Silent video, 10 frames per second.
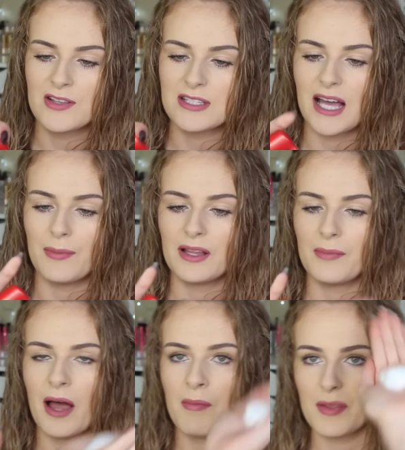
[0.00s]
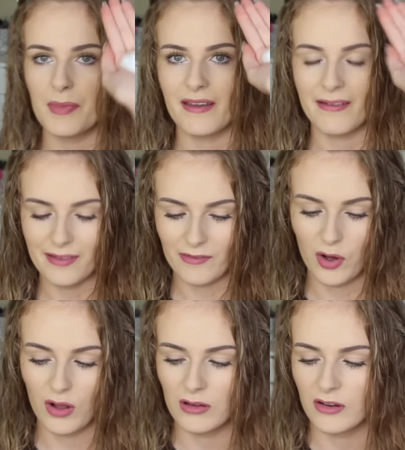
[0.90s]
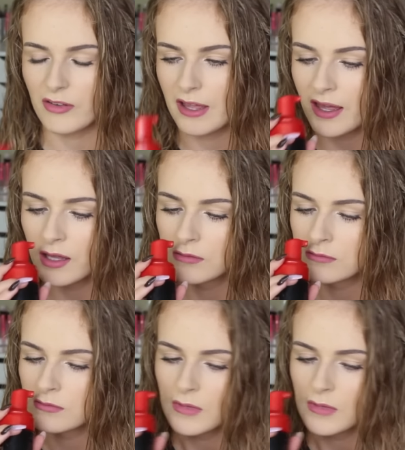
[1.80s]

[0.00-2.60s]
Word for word: I used a couple of pumps because I've got a lot of hair.